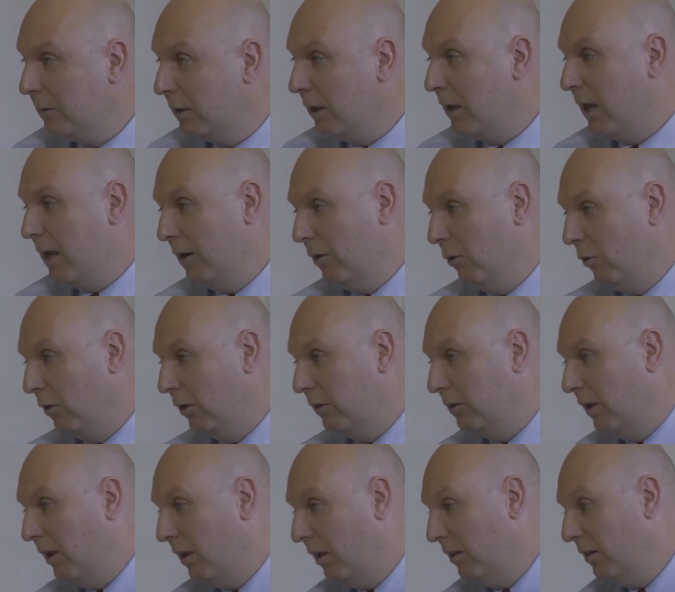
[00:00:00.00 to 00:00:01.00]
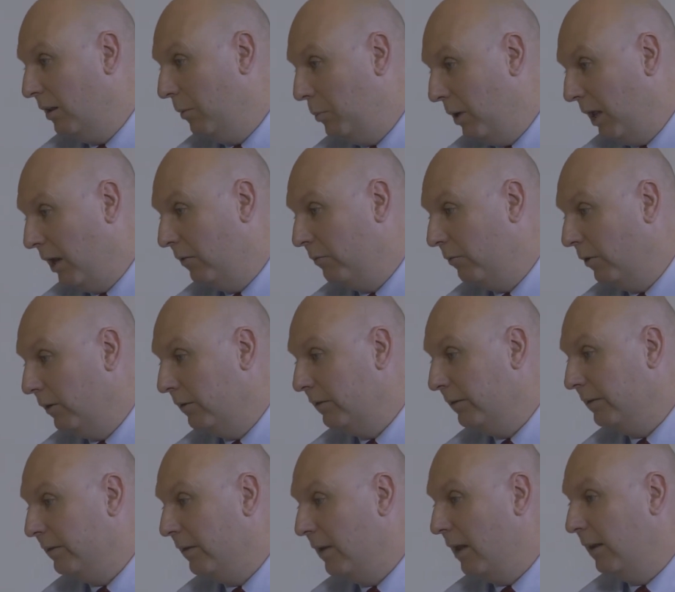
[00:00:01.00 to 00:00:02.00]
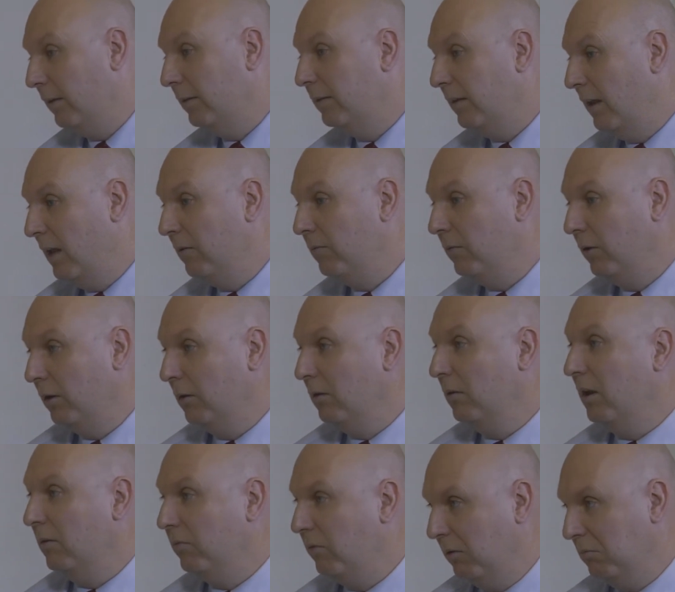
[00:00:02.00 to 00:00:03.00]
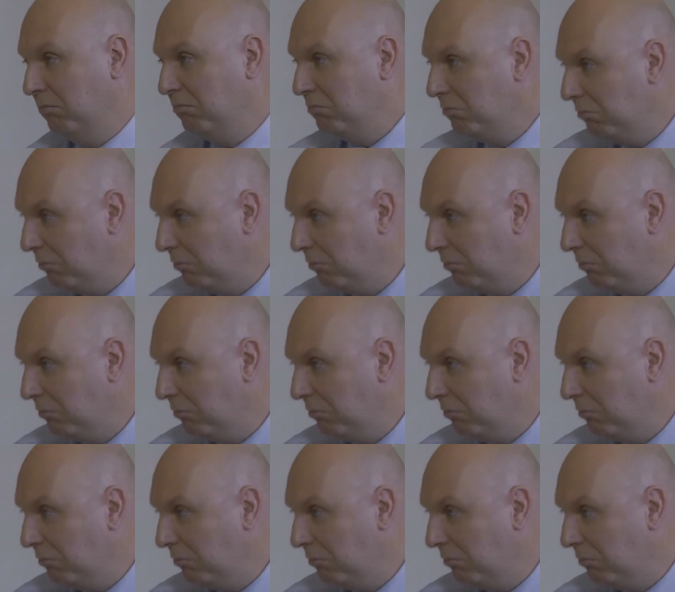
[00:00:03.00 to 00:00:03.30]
and look at the benefits and see if it